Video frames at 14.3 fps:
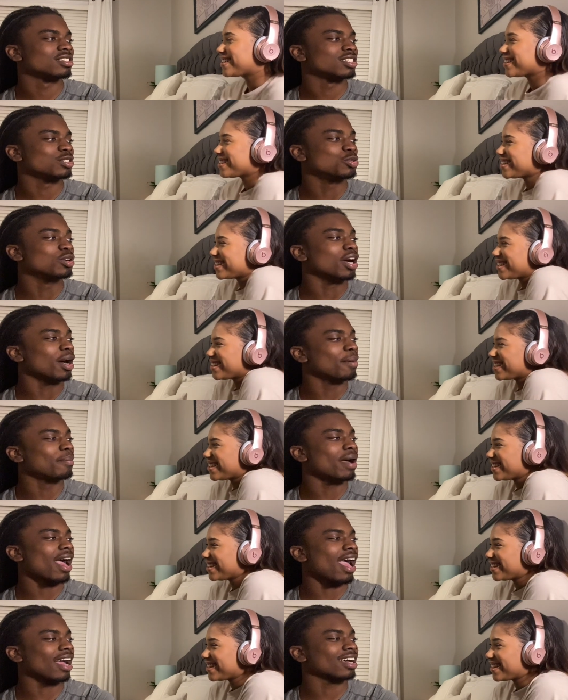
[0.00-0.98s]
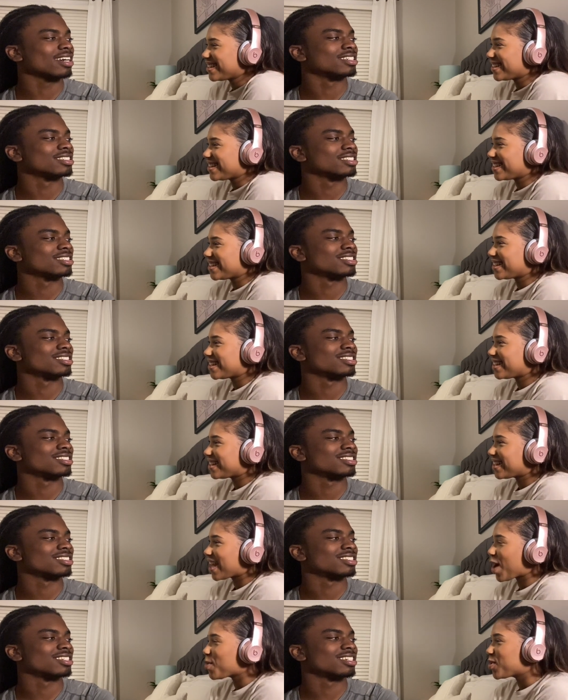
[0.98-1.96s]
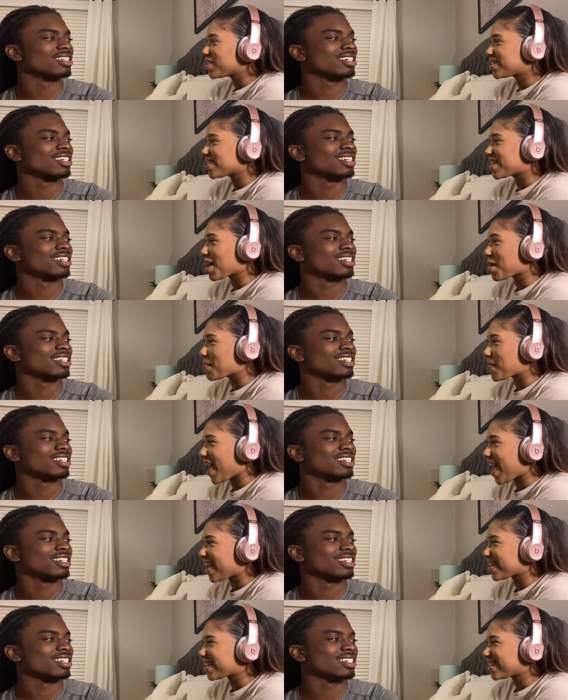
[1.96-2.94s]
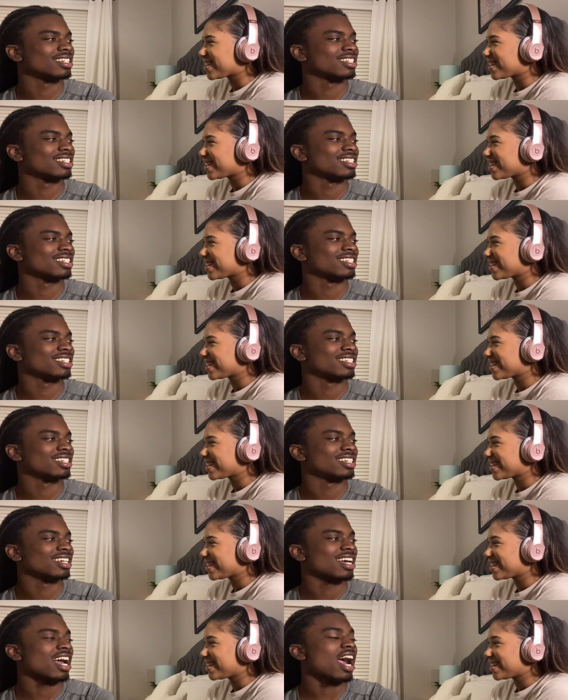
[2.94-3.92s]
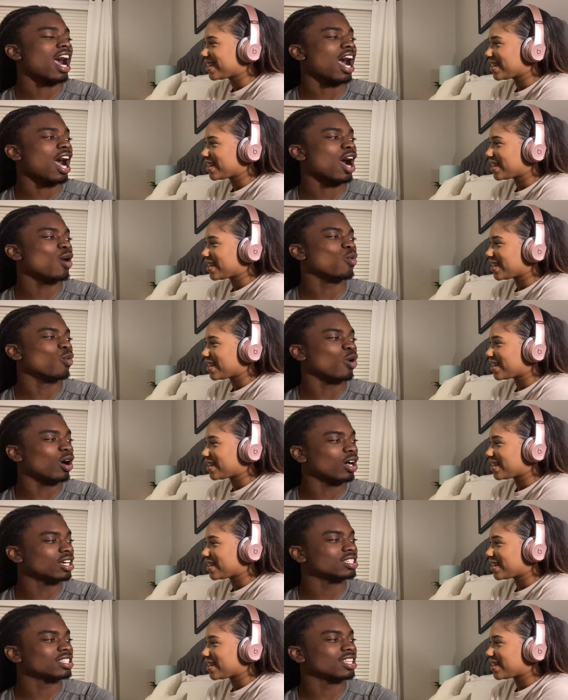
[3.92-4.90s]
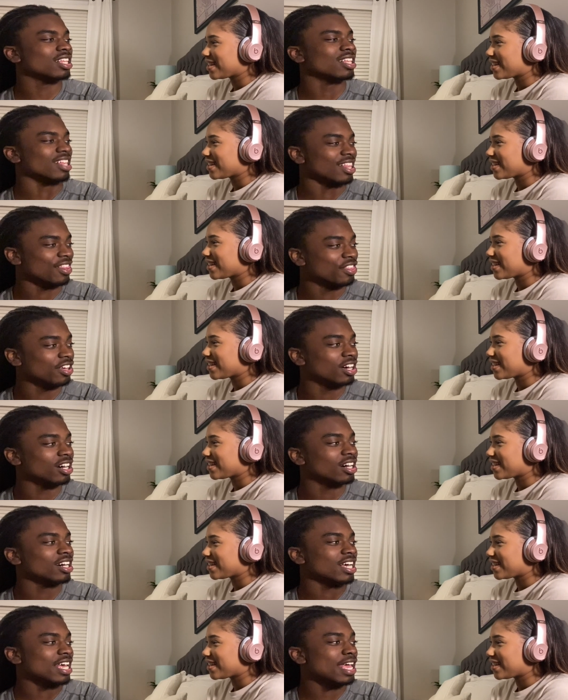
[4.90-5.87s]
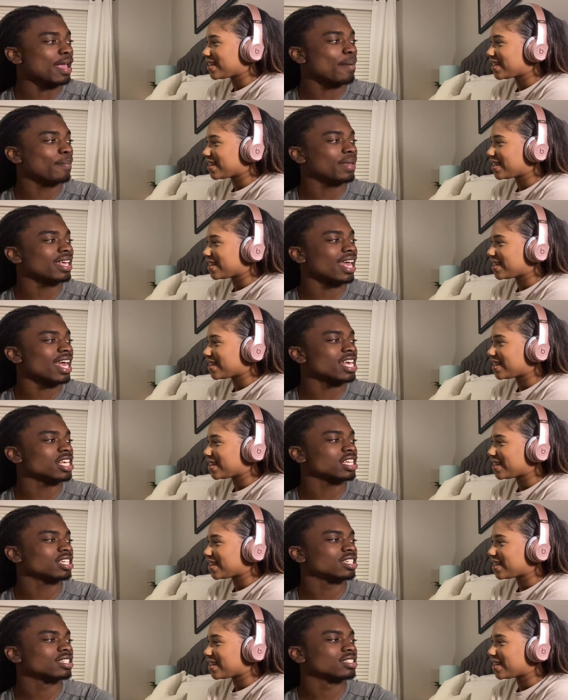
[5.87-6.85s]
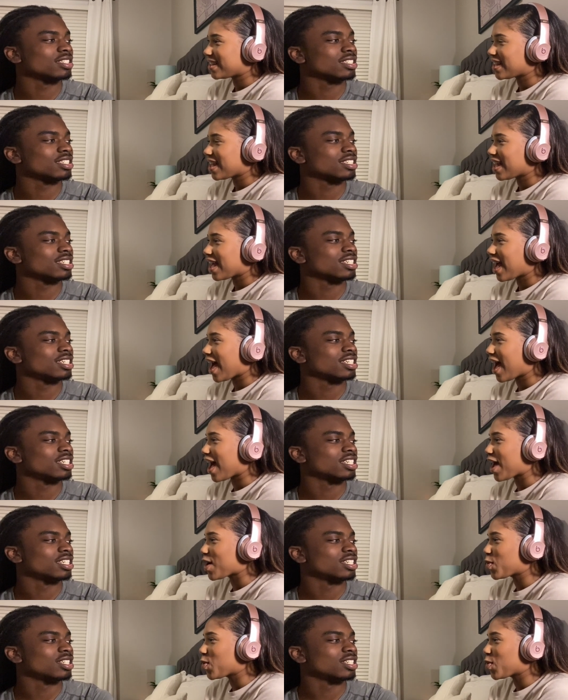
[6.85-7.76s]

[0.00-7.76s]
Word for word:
Speaker 1: to come back.
Speaker 2: I want to come back.
Speaker 1: I want the NBA
Speaker 2: I